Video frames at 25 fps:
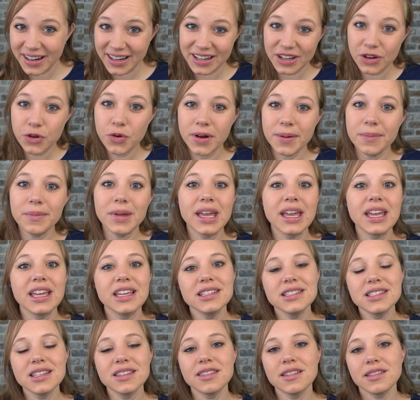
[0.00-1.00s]
and equipment
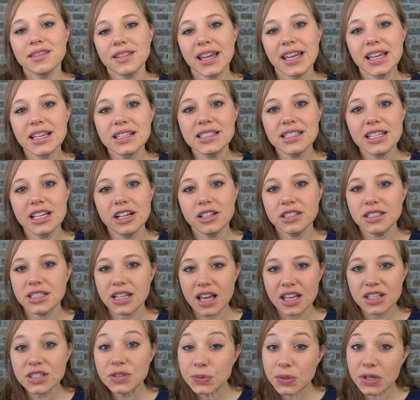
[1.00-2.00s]
into the lakes here
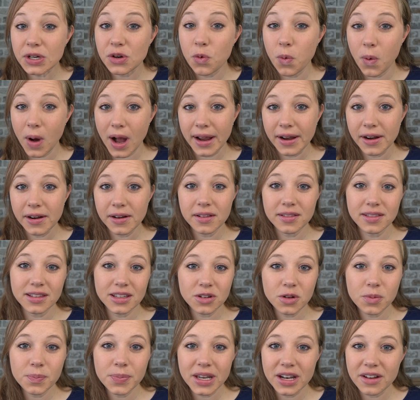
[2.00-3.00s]
does require a
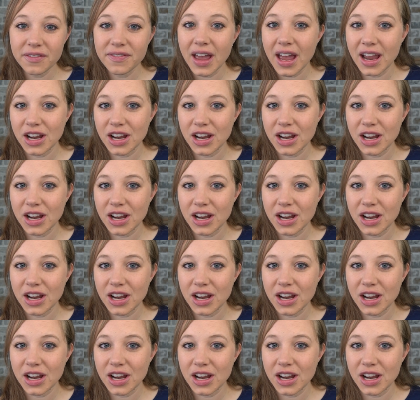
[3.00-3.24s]
little bit of